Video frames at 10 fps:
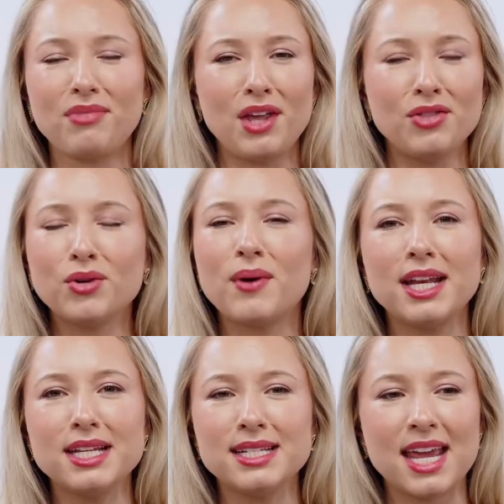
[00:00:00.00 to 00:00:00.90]
They're
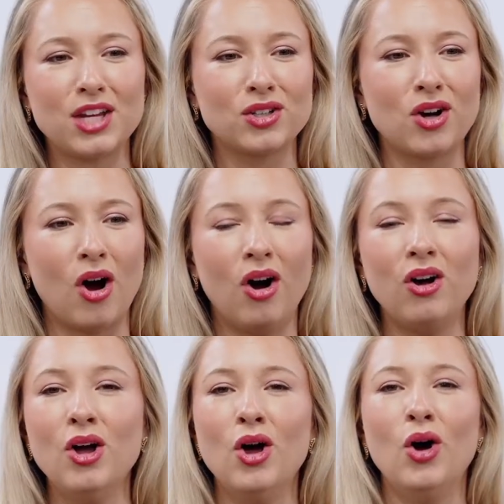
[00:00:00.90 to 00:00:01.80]
ready to take your
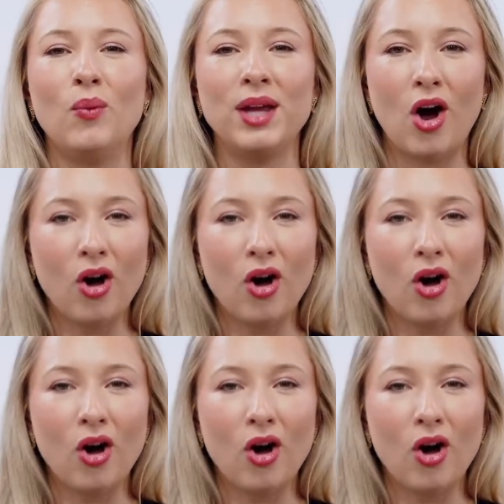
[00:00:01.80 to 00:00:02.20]
call. We